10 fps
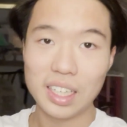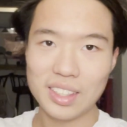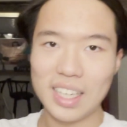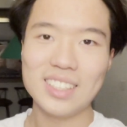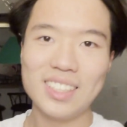Now
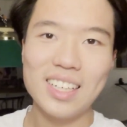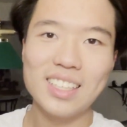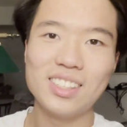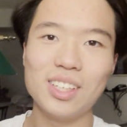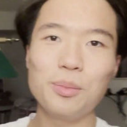yes, that
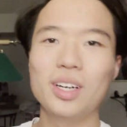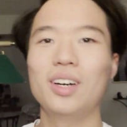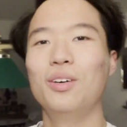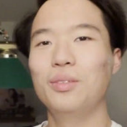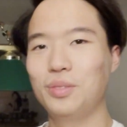is somewhat
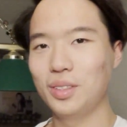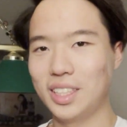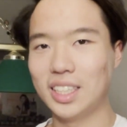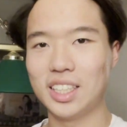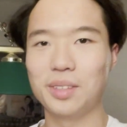hopeful
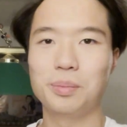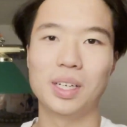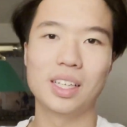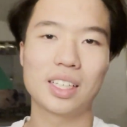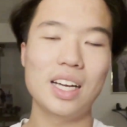thinking,
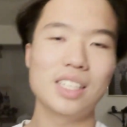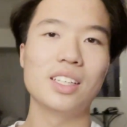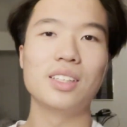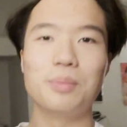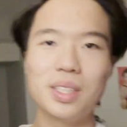but guys,
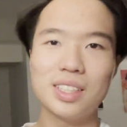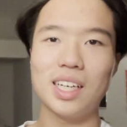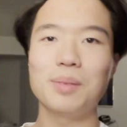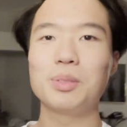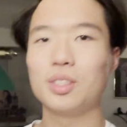in the
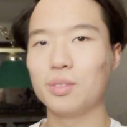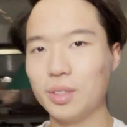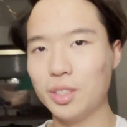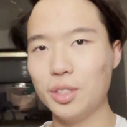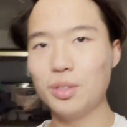meantime to
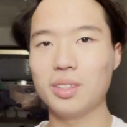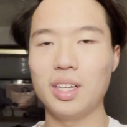reduce